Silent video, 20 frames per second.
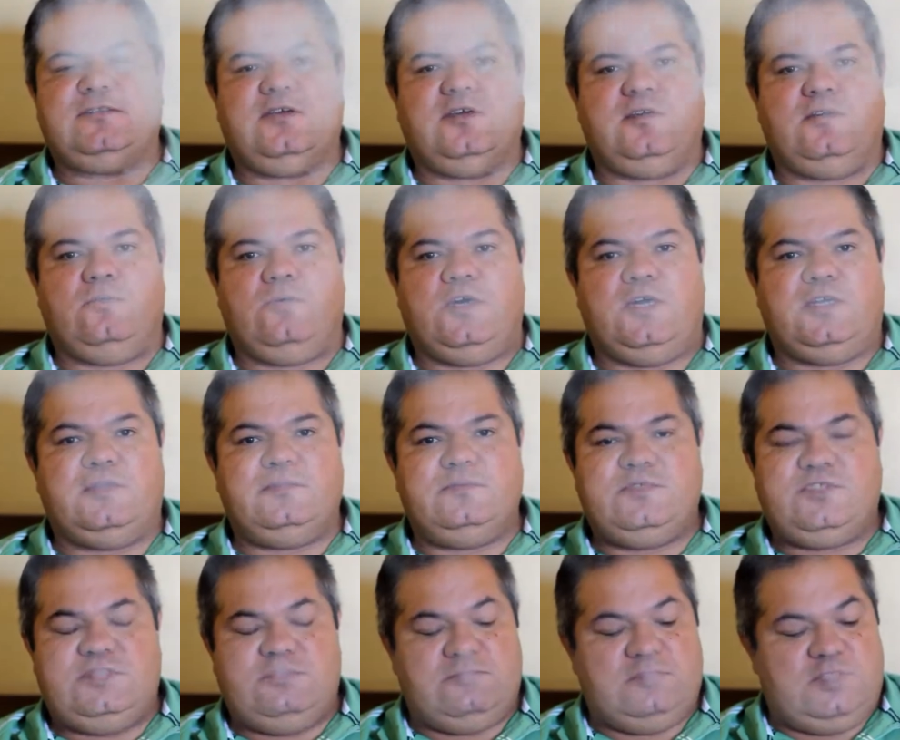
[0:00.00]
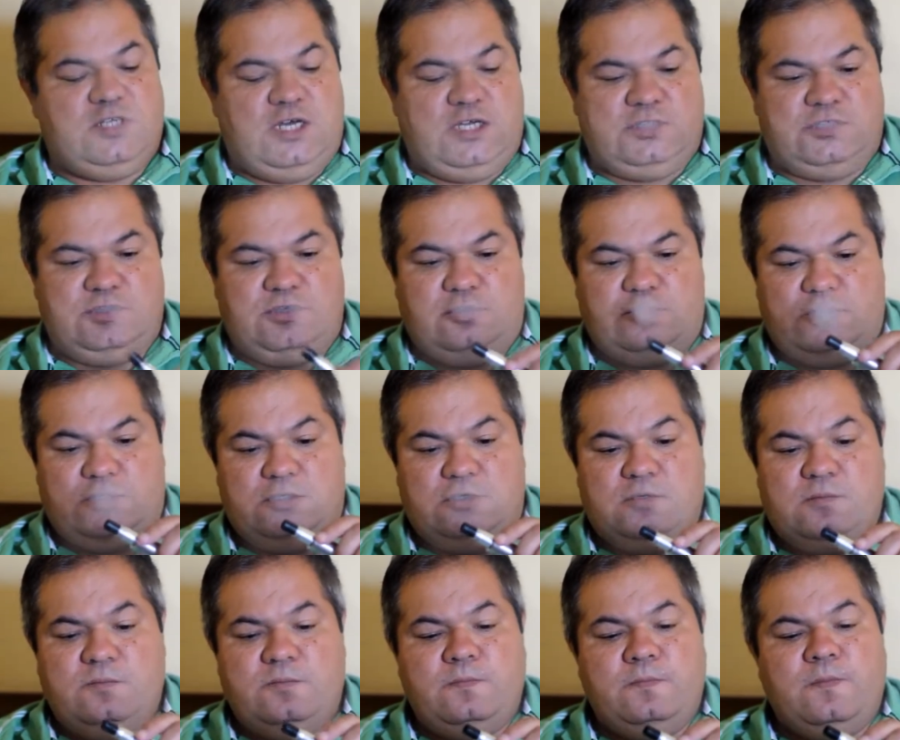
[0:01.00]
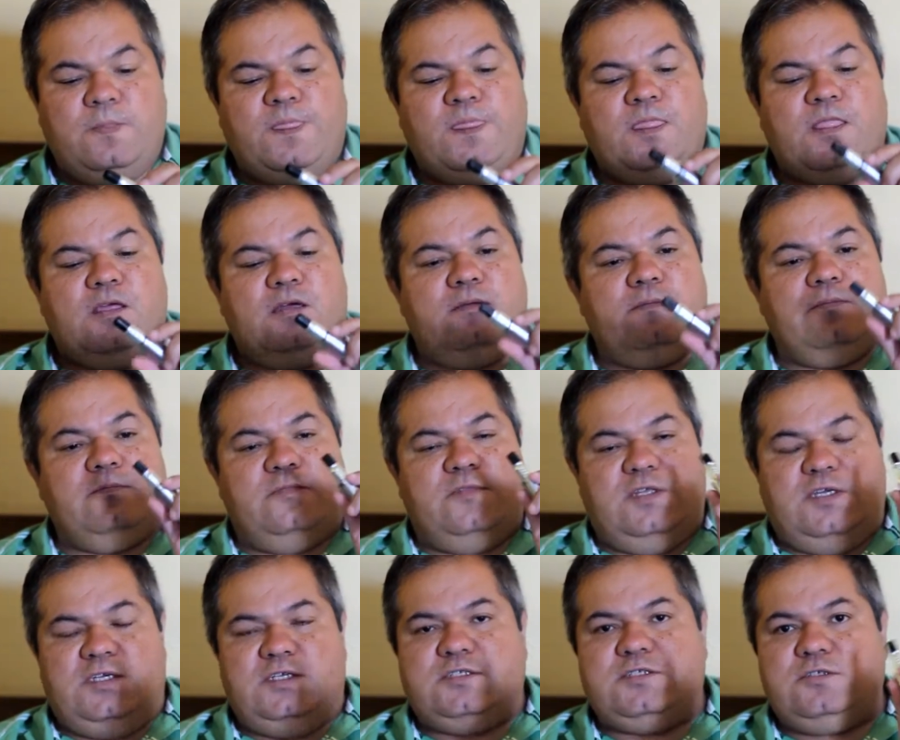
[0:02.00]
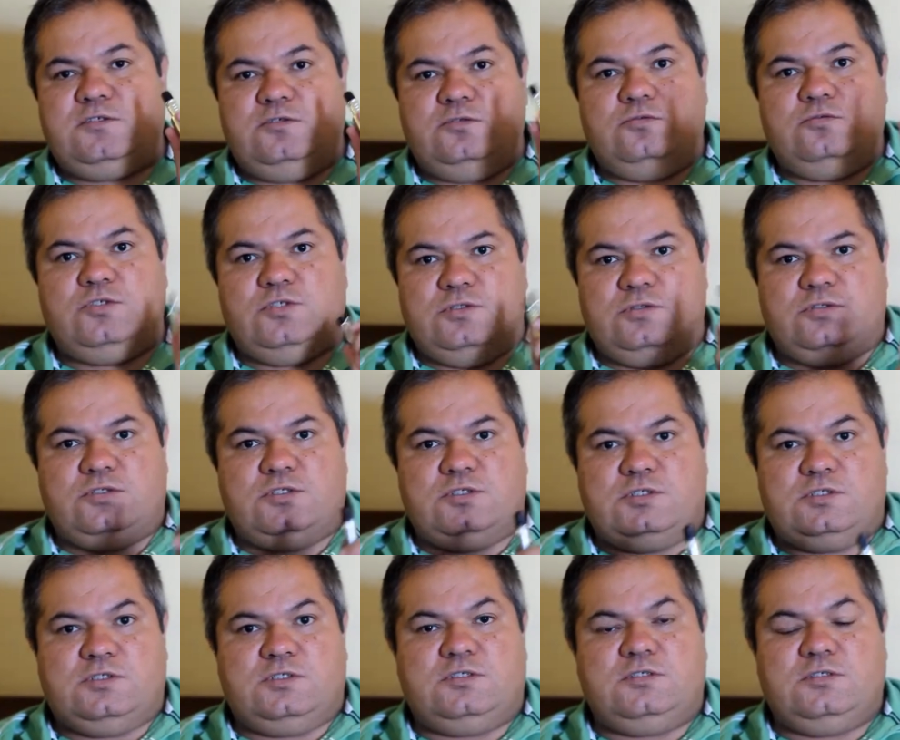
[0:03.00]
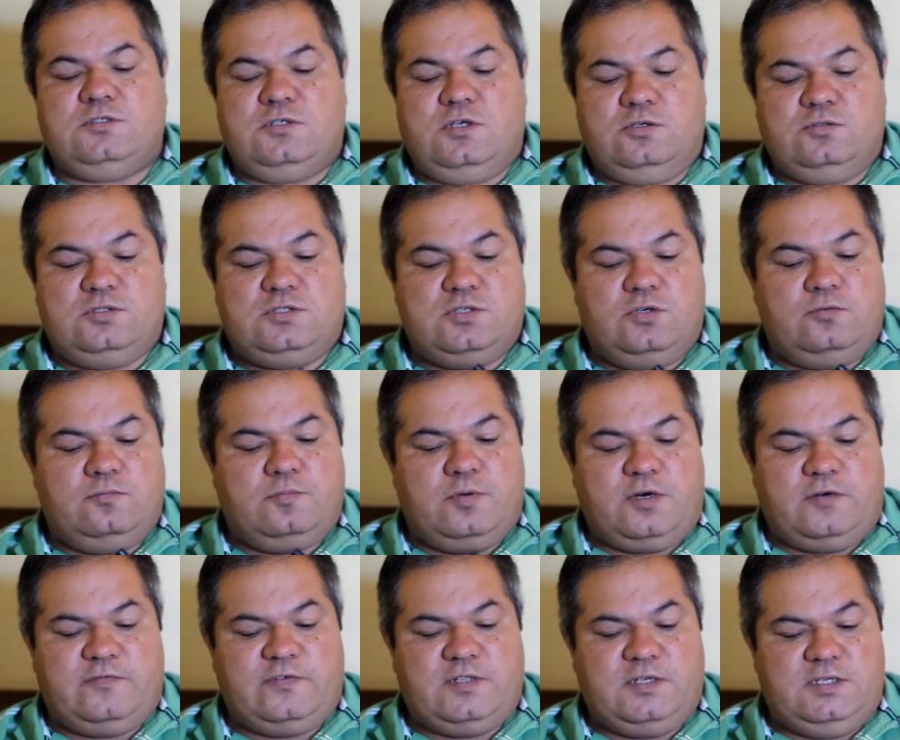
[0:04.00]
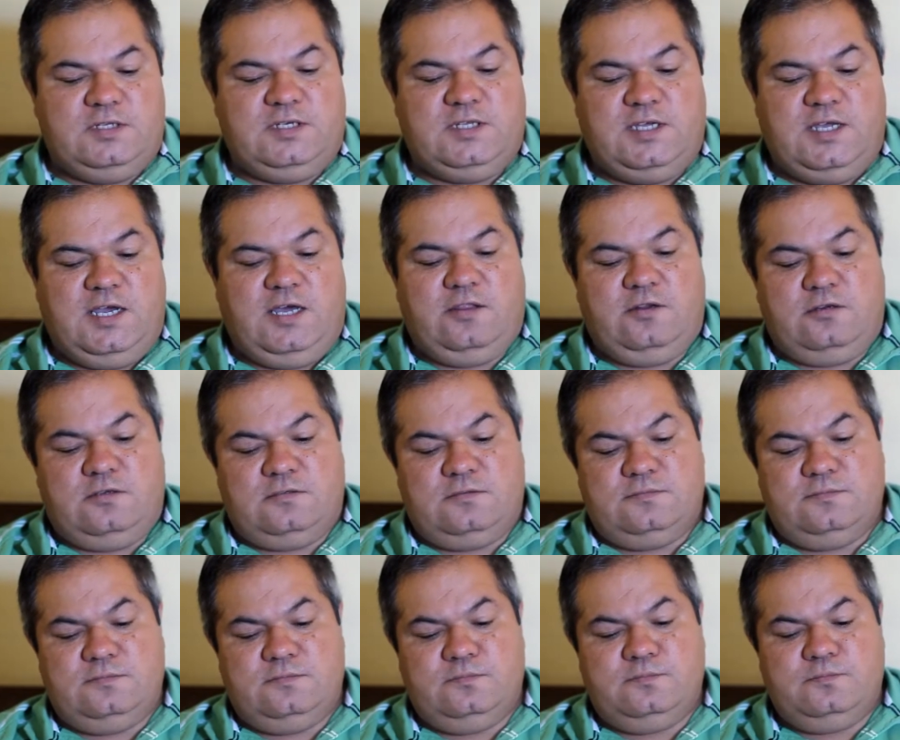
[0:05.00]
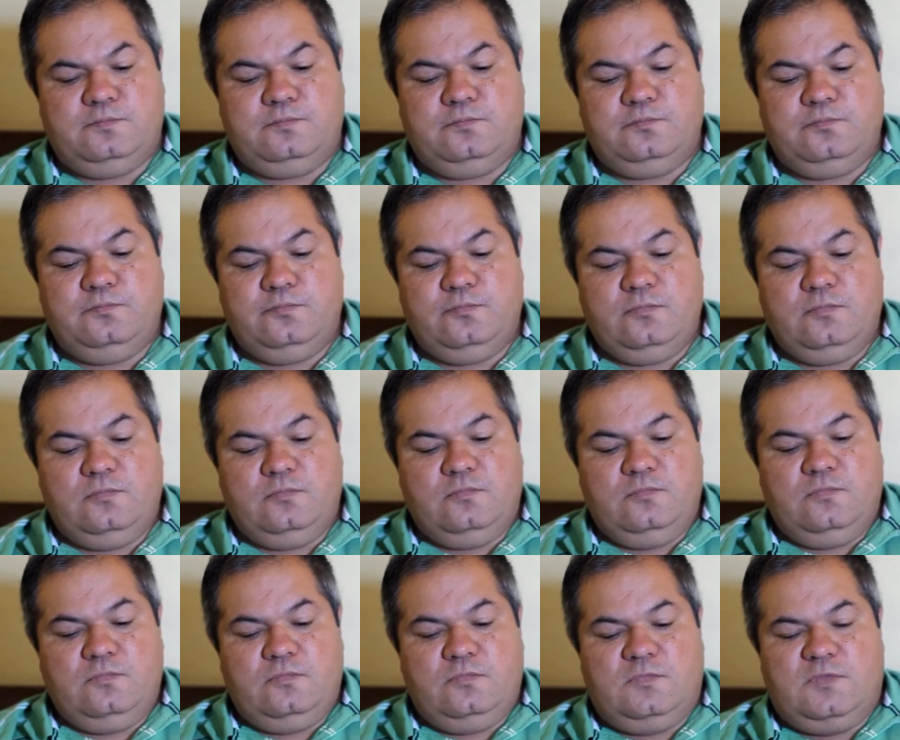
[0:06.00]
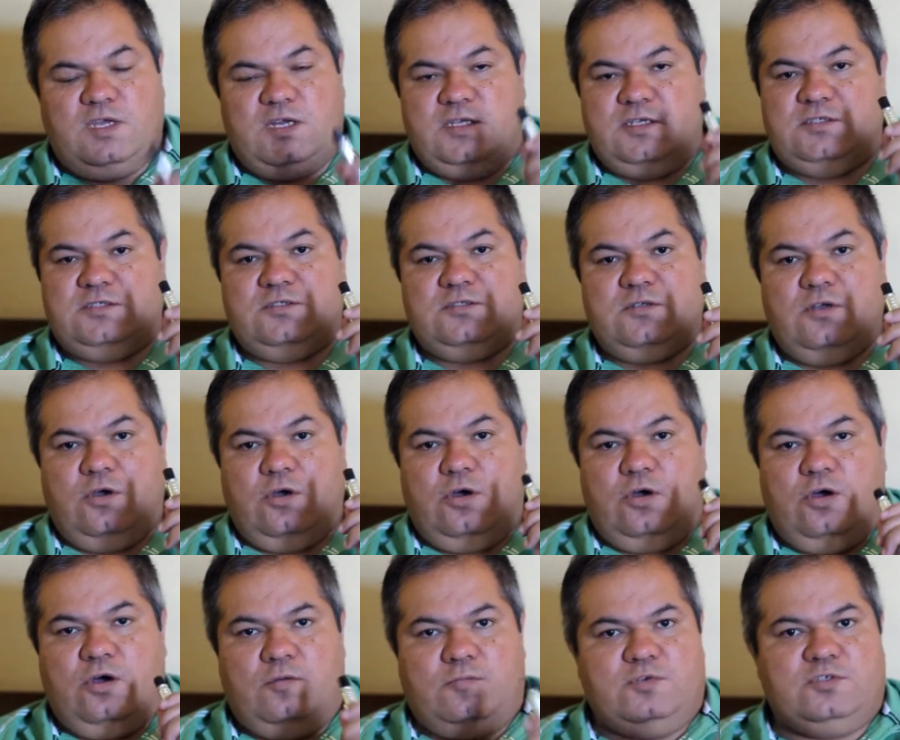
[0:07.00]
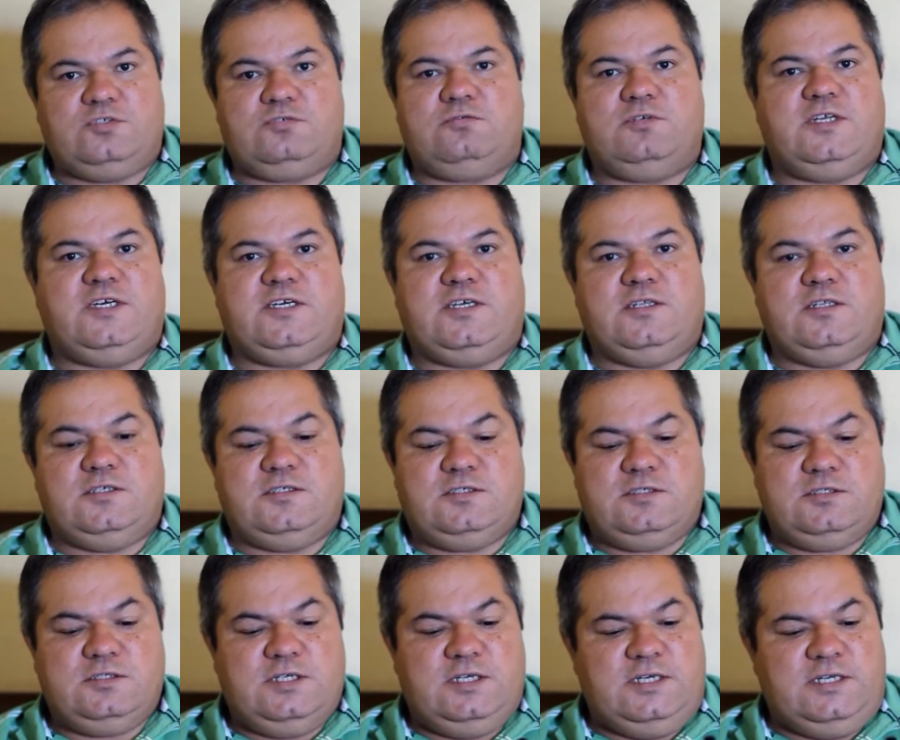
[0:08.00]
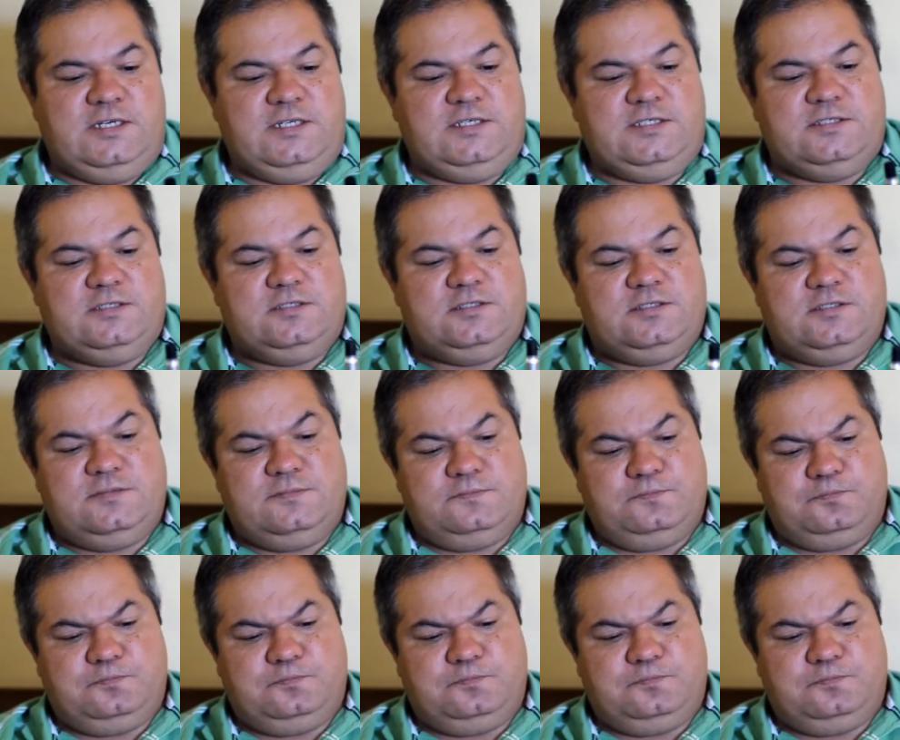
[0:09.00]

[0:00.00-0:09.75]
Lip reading: tell you what, she was not joking. These two juices go so perfectly together that it's almost ridiculous. It is.